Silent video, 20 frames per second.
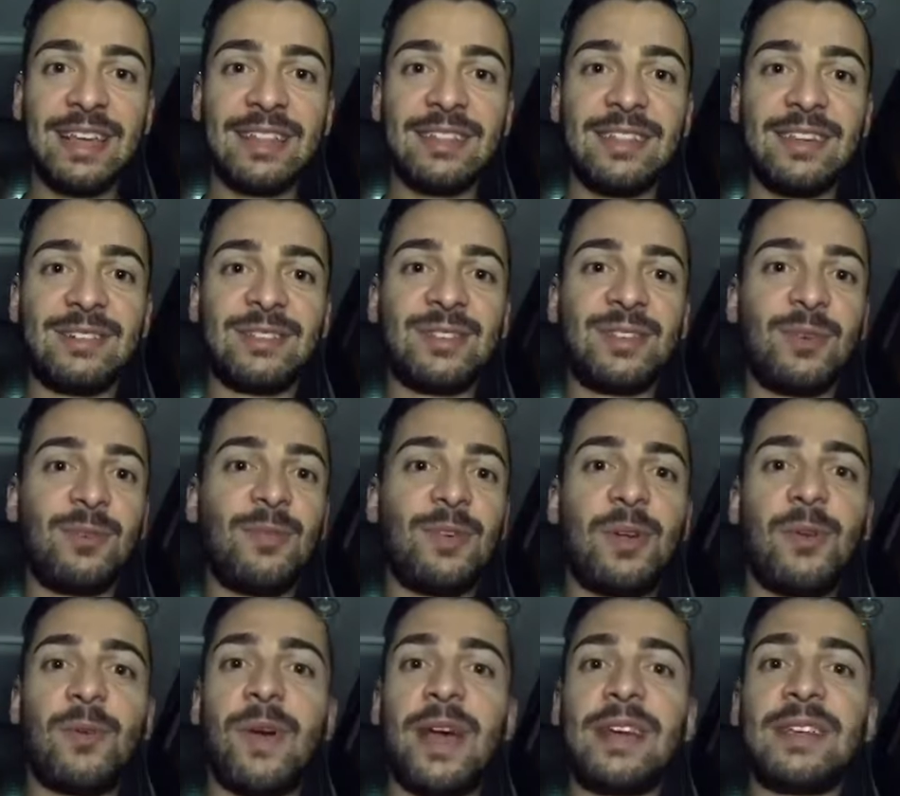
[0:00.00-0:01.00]
There's no
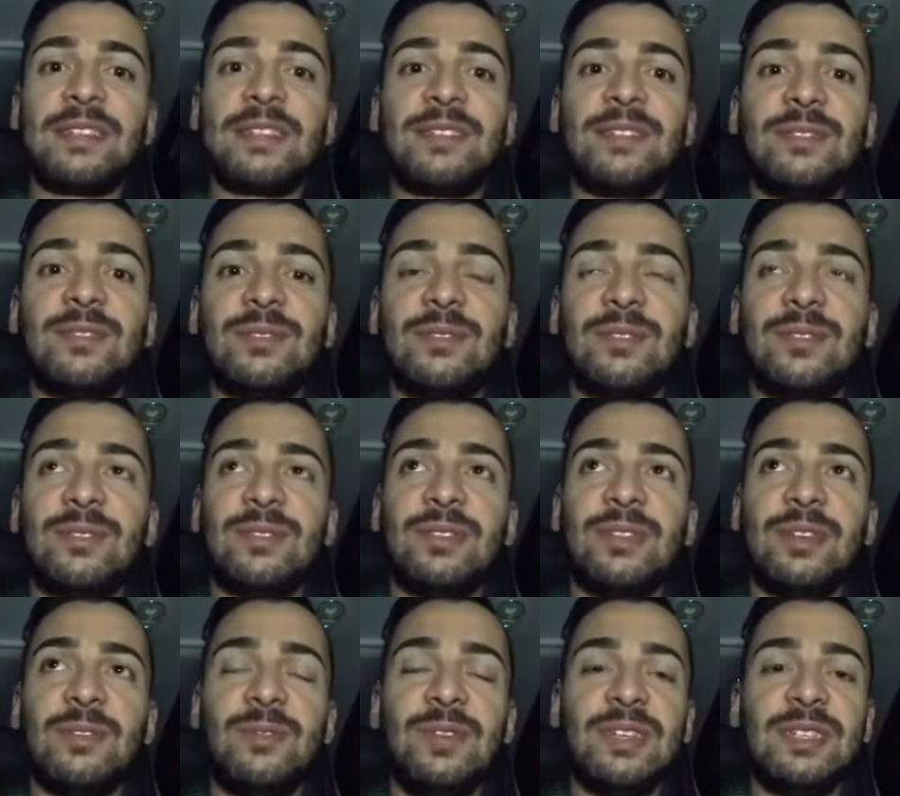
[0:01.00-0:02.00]
request, or
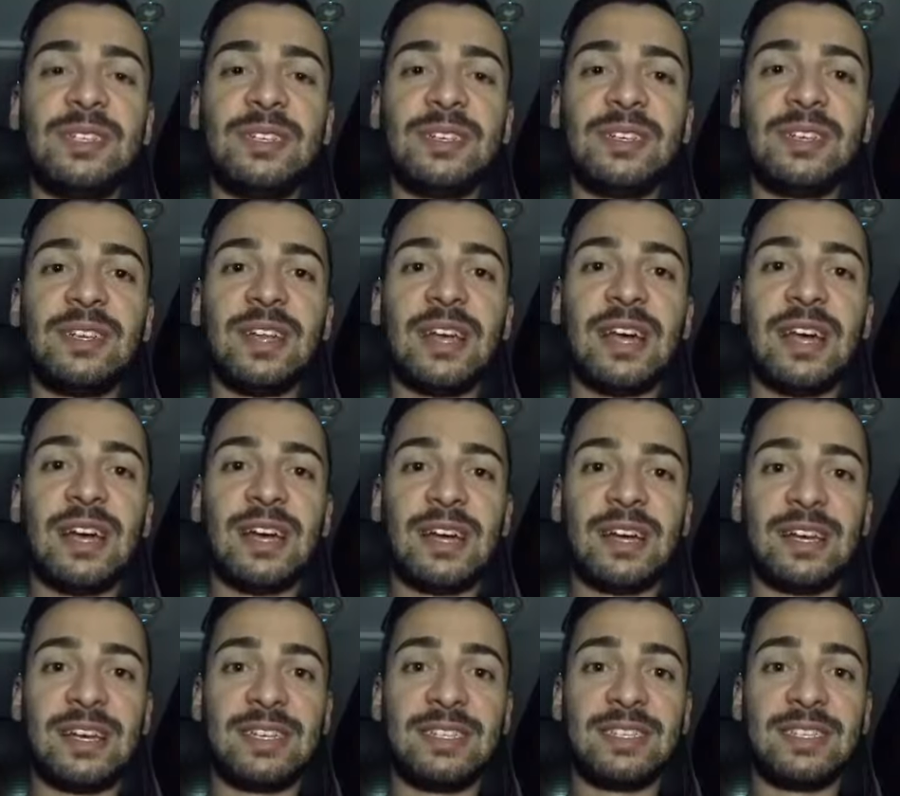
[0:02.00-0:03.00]
there isn't
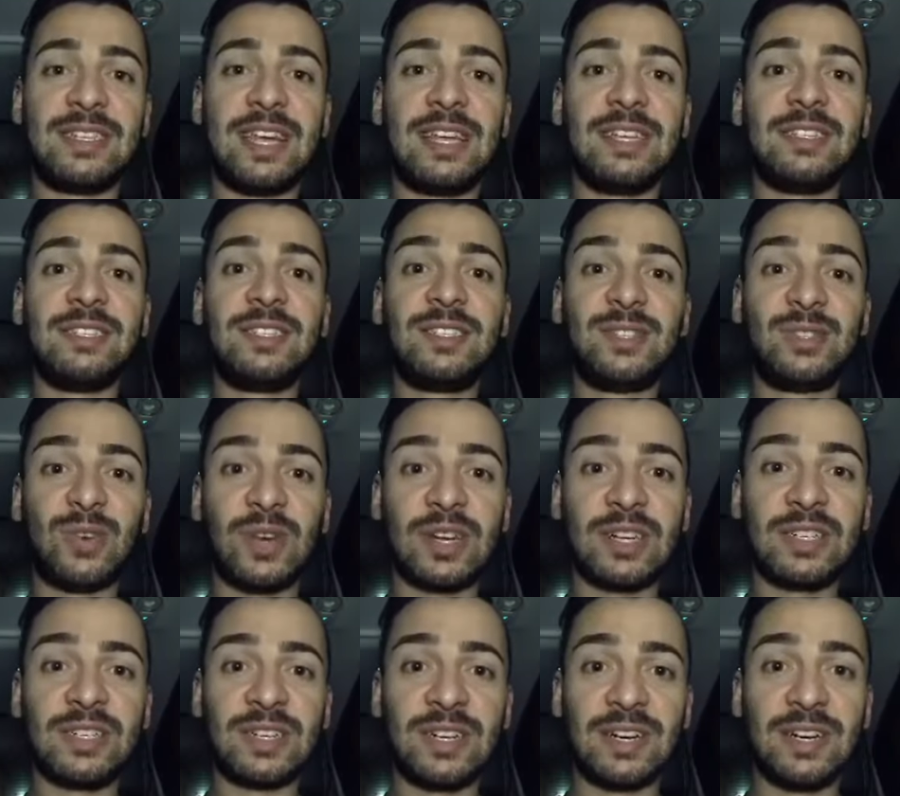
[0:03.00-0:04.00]
a set
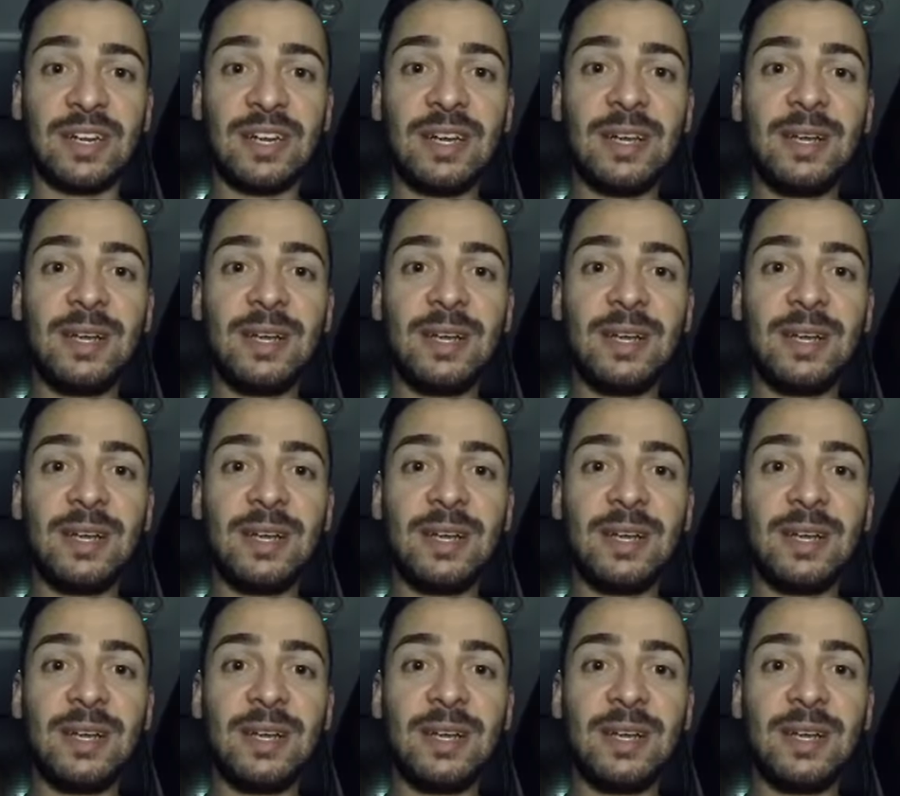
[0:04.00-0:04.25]
structure,